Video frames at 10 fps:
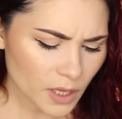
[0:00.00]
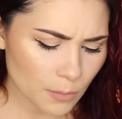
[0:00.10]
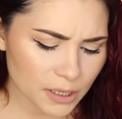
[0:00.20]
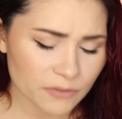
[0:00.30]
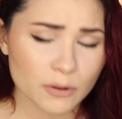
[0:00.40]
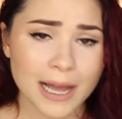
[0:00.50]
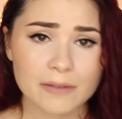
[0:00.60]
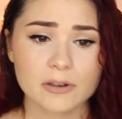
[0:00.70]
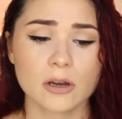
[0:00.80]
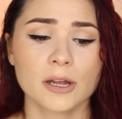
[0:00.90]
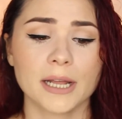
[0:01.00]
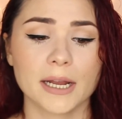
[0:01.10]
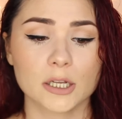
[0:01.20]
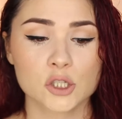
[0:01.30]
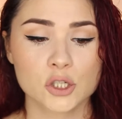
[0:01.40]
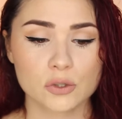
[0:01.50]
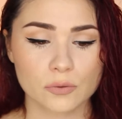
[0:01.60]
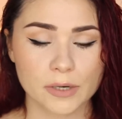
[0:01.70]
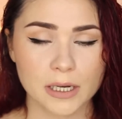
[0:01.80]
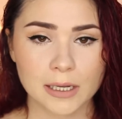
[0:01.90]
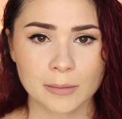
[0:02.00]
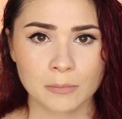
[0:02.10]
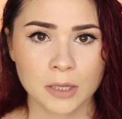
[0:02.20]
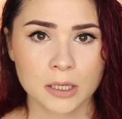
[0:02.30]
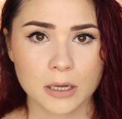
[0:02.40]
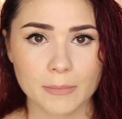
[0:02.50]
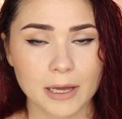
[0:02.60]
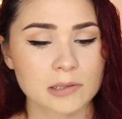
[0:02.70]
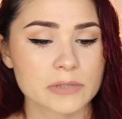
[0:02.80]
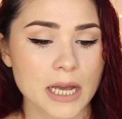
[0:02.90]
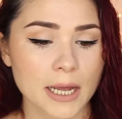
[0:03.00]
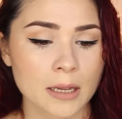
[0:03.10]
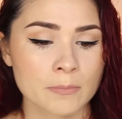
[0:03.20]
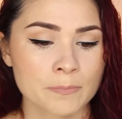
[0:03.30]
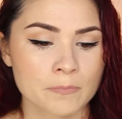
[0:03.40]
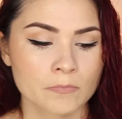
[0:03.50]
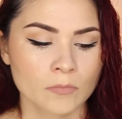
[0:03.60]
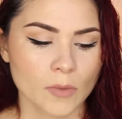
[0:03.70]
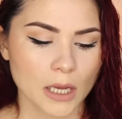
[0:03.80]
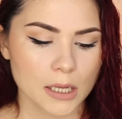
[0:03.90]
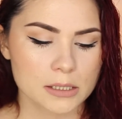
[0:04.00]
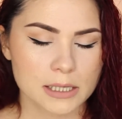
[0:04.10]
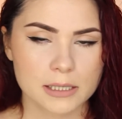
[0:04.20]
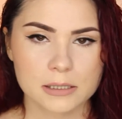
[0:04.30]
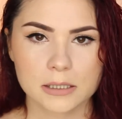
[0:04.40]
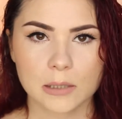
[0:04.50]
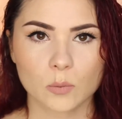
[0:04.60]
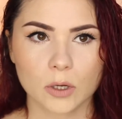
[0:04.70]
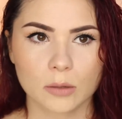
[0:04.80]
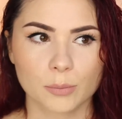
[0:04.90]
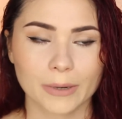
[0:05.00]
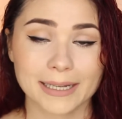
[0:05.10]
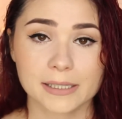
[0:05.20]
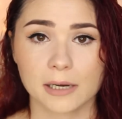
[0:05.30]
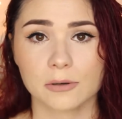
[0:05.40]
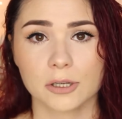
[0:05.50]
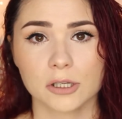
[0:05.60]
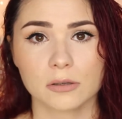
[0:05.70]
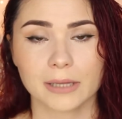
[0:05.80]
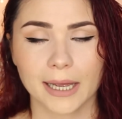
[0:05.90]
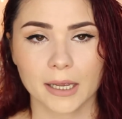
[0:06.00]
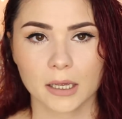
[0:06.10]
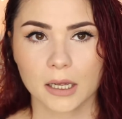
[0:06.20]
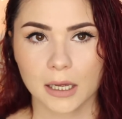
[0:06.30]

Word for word: But if you have it on an extreme amount of time, it does, it will break down on you like